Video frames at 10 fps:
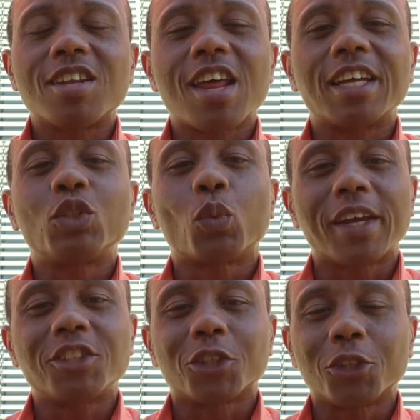a nice
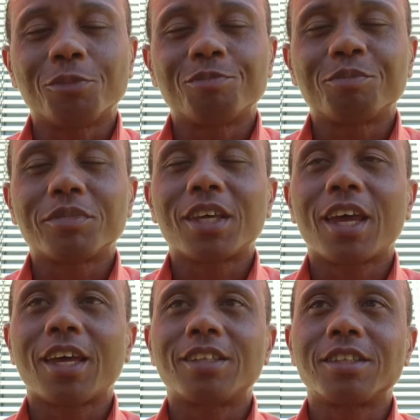racer,
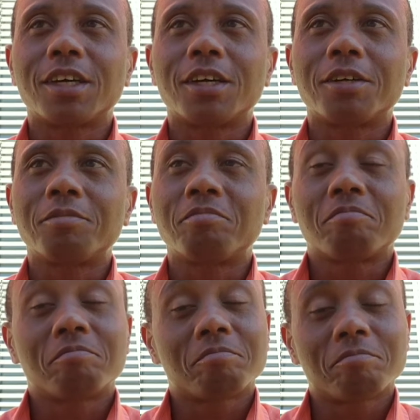and I
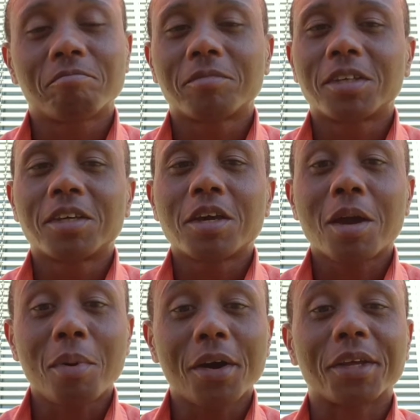
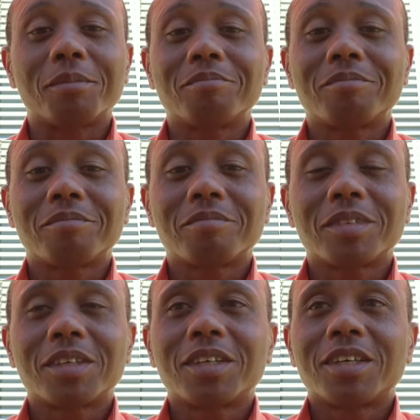bought it.
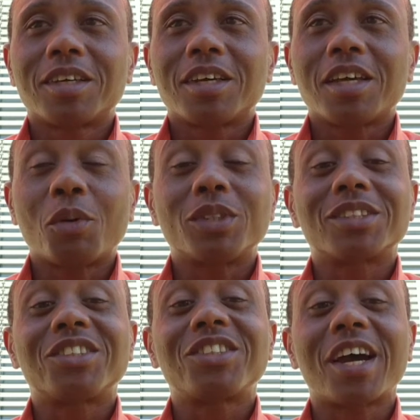And I
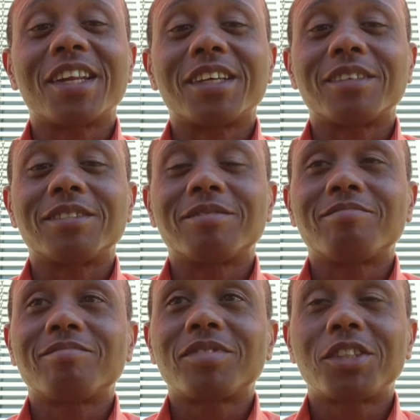was excited,
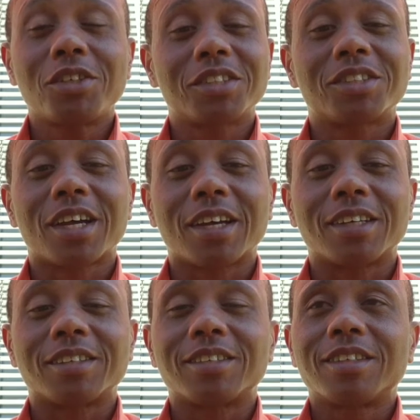still
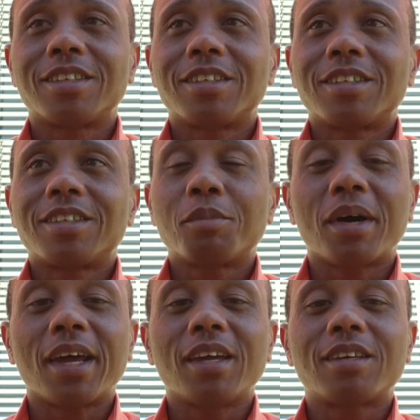excited. The
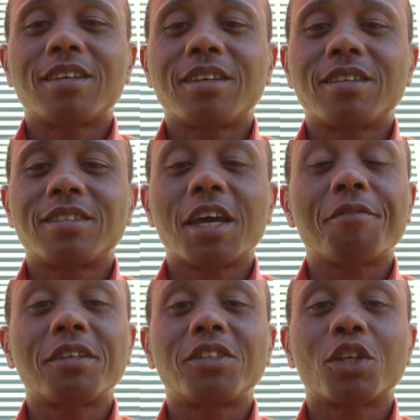bike
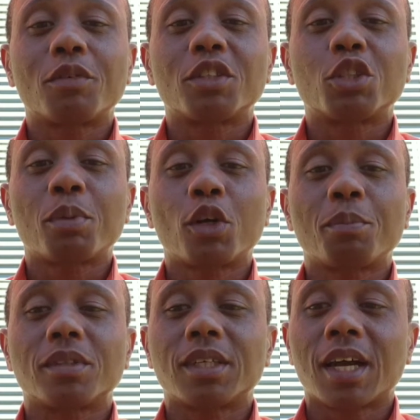definitely served its
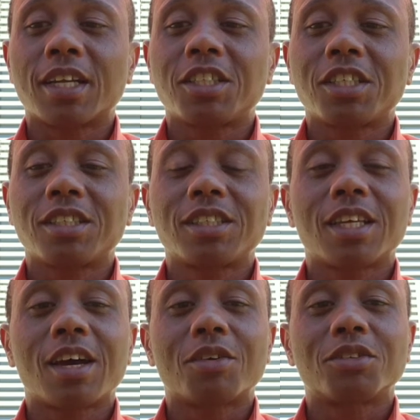purpose. I got a chance
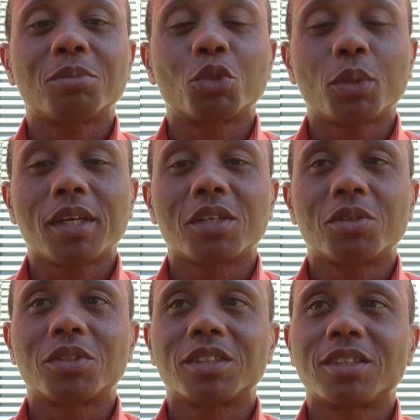to get out on some
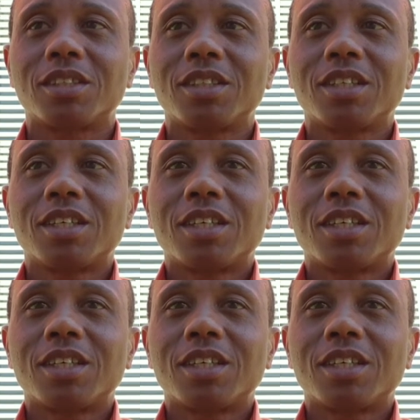trails and